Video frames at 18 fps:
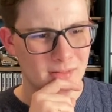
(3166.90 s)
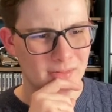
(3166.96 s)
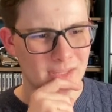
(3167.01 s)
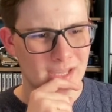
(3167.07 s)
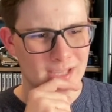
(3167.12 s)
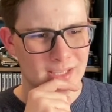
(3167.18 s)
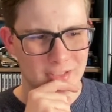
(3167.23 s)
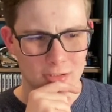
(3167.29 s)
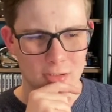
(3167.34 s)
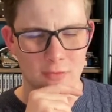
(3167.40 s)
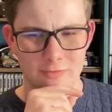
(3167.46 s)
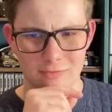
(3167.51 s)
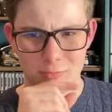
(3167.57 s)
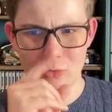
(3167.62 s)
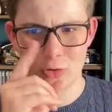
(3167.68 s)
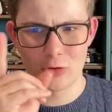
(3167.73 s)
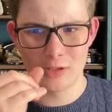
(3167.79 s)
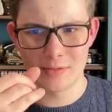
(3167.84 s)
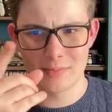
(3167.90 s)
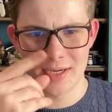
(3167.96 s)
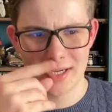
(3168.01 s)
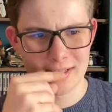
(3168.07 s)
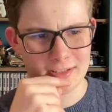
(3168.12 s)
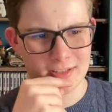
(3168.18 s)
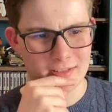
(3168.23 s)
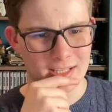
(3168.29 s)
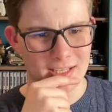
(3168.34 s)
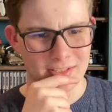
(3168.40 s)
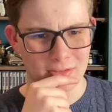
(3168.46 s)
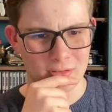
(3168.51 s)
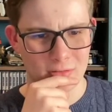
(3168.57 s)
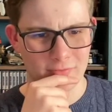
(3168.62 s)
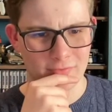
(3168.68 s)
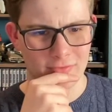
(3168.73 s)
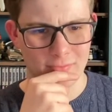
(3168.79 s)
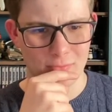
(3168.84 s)
that has gone for more in the past. That's
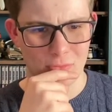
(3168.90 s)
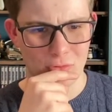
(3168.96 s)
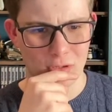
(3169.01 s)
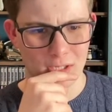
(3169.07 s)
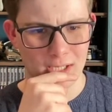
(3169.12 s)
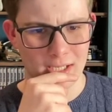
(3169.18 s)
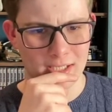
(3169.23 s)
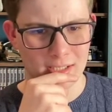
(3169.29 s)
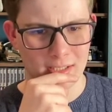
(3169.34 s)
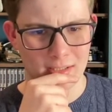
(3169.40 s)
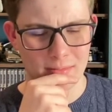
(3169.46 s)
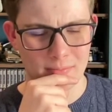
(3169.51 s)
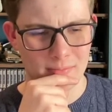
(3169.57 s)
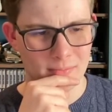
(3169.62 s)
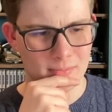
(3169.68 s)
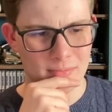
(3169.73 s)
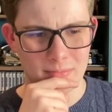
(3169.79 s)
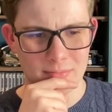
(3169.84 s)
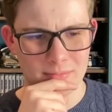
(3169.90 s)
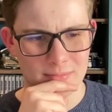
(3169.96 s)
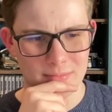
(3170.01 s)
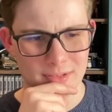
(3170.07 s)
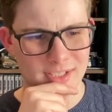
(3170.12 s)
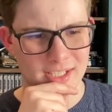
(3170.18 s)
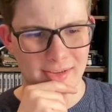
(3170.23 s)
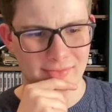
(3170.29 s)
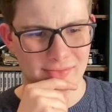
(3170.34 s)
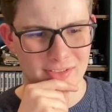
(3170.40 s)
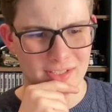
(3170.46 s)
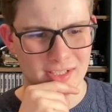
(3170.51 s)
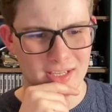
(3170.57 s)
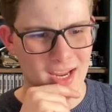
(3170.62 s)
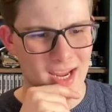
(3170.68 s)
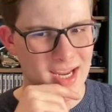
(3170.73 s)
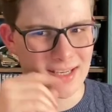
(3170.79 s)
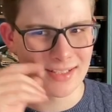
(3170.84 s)
gone for more like
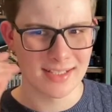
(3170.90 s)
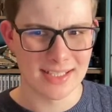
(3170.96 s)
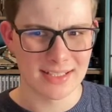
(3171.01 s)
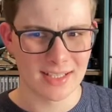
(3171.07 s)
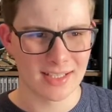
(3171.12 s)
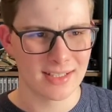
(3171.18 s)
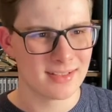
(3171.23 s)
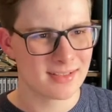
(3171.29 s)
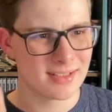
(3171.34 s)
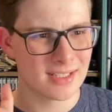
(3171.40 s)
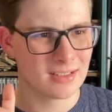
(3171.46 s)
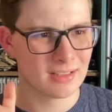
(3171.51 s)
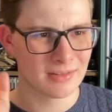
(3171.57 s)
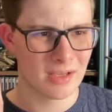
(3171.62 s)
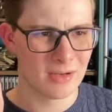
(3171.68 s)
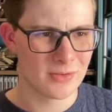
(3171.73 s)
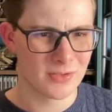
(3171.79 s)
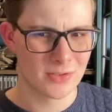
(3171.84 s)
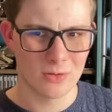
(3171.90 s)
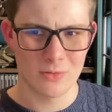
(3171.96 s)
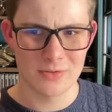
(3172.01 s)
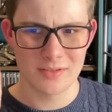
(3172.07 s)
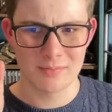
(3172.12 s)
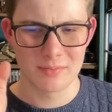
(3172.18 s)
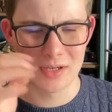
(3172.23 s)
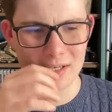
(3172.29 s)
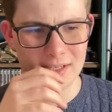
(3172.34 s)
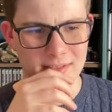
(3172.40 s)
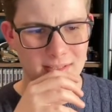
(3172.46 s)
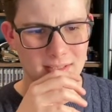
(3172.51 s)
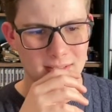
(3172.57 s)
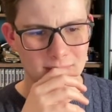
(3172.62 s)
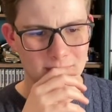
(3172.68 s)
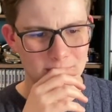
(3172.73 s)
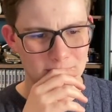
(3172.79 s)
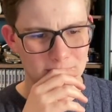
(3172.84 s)
70, 80, 90 at those sorts of
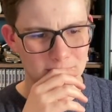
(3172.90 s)
prices.